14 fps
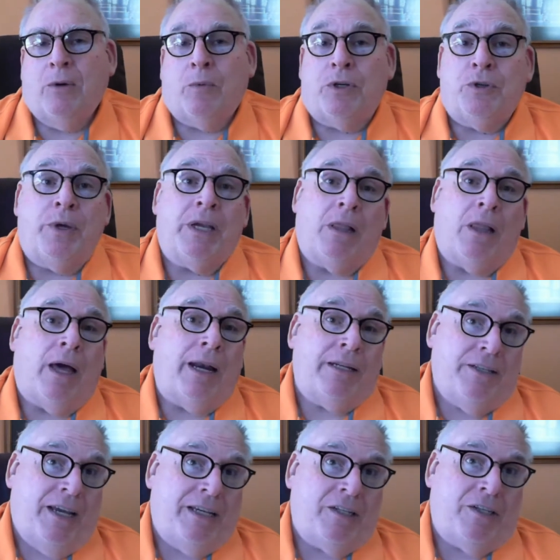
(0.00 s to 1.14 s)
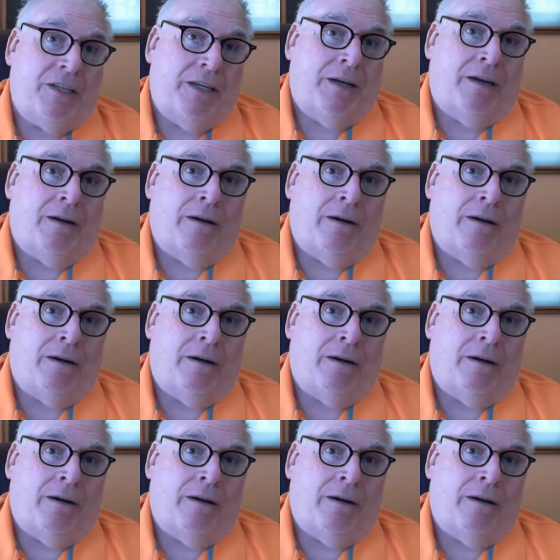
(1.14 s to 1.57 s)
We're doing a lot of testing on